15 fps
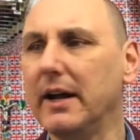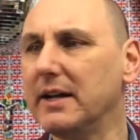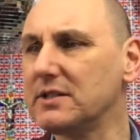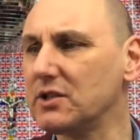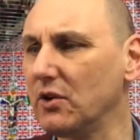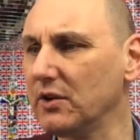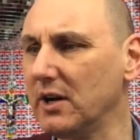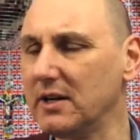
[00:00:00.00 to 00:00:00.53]

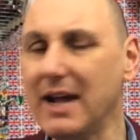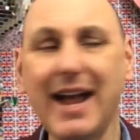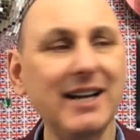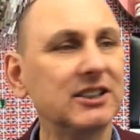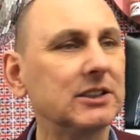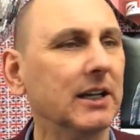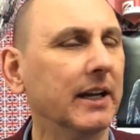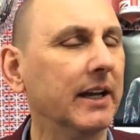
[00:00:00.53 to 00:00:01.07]
It's on. Uh,
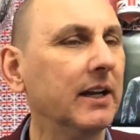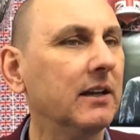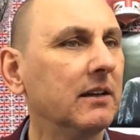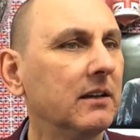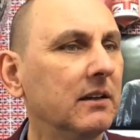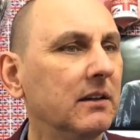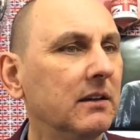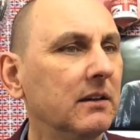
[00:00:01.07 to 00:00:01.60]
actually,
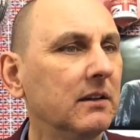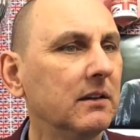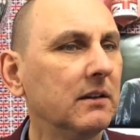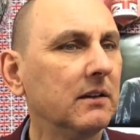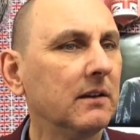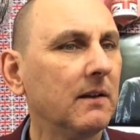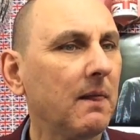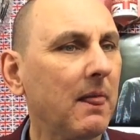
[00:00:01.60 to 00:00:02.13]

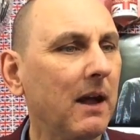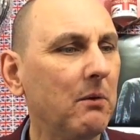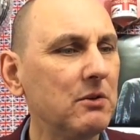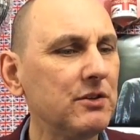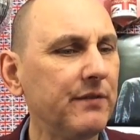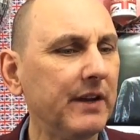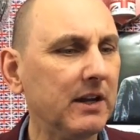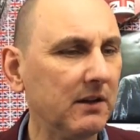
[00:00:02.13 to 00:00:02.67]
I
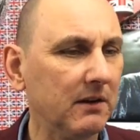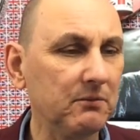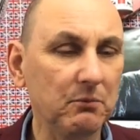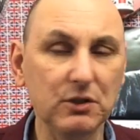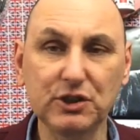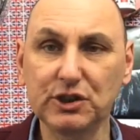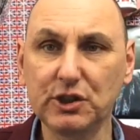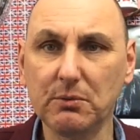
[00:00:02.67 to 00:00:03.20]
wonder if he could.
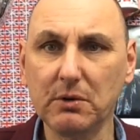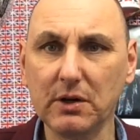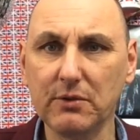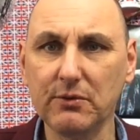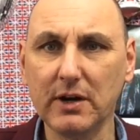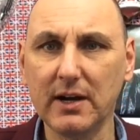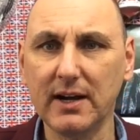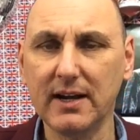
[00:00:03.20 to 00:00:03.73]
Would do you want
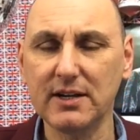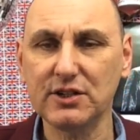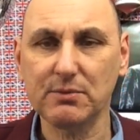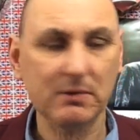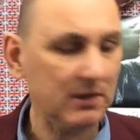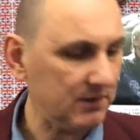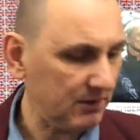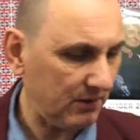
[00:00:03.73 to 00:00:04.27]
to? Uh, do
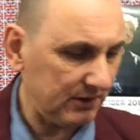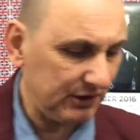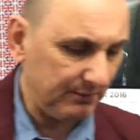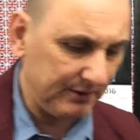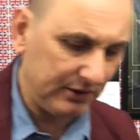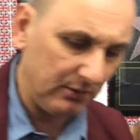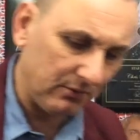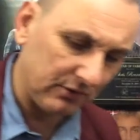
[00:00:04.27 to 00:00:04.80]
you want to? Shall
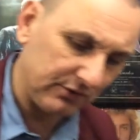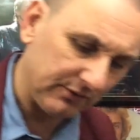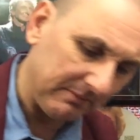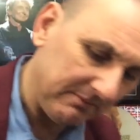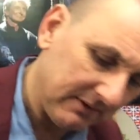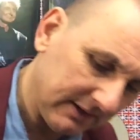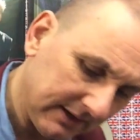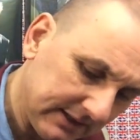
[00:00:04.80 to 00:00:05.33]
we talk to
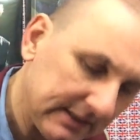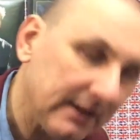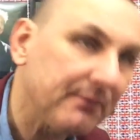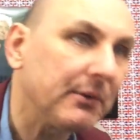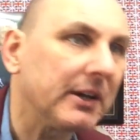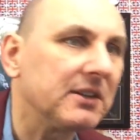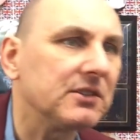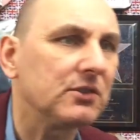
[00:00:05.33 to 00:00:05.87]
him? Let's see if
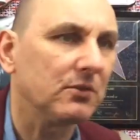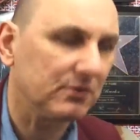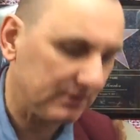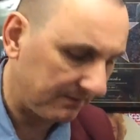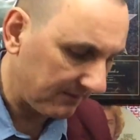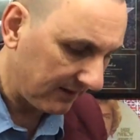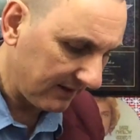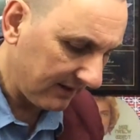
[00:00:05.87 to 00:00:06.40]
we can talk to him.